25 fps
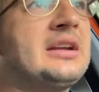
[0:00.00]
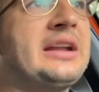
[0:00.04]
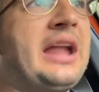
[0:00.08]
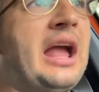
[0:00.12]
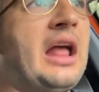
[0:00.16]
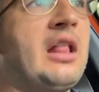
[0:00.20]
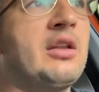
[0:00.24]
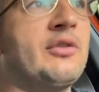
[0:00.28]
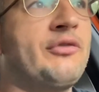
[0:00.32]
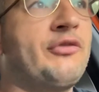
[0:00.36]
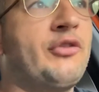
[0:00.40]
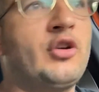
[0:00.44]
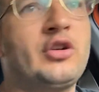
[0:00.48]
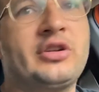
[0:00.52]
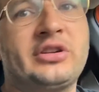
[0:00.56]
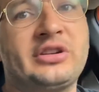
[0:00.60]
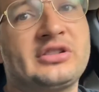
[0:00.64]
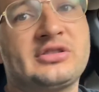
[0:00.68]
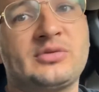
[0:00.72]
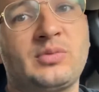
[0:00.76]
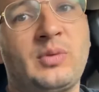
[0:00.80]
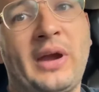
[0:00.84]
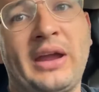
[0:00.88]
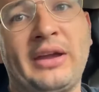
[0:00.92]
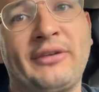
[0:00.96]

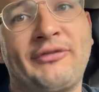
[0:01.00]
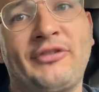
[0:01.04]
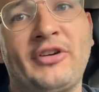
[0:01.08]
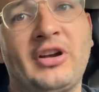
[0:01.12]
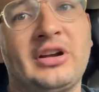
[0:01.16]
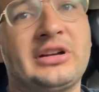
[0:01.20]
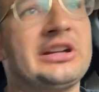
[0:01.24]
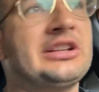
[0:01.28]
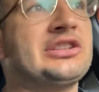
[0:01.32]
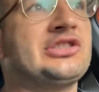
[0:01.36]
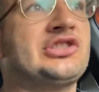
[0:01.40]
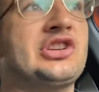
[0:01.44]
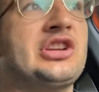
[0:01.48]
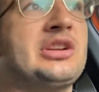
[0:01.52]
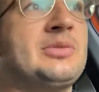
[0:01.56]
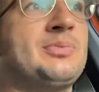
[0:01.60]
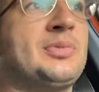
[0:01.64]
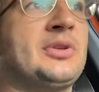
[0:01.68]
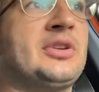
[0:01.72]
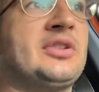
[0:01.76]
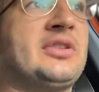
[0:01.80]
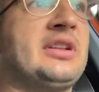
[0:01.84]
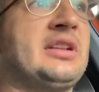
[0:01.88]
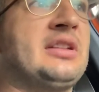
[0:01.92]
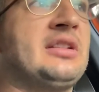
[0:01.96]
California's way fucking
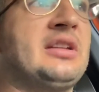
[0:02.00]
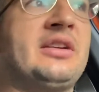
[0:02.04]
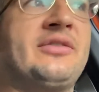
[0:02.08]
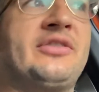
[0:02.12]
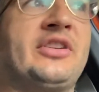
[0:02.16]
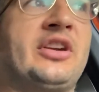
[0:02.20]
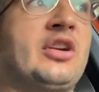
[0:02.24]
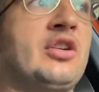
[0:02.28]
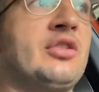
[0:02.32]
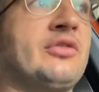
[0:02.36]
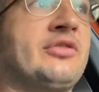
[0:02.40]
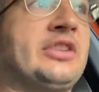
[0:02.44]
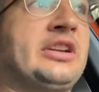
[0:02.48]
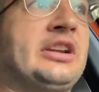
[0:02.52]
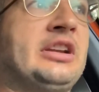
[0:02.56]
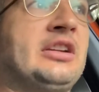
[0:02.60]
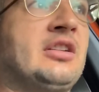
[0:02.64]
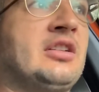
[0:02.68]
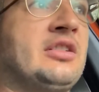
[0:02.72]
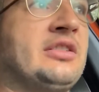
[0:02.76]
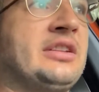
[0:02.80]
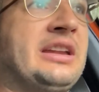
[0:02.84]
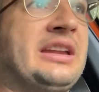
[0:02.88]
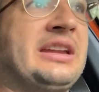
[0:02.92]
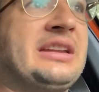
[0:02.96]
cheaper than living over
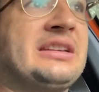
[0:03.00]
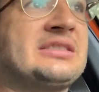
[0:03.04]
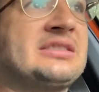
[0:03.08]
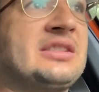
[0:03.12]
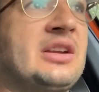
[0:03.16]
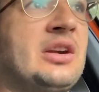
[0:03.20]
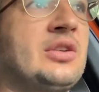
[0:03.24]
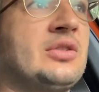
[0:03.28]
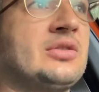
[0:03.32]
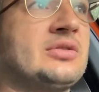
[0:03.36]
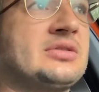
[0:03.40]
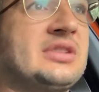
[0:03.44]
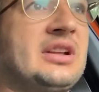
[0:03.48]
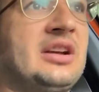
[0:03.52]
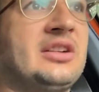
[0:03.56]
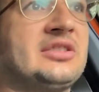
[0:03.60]
here on the East Coast.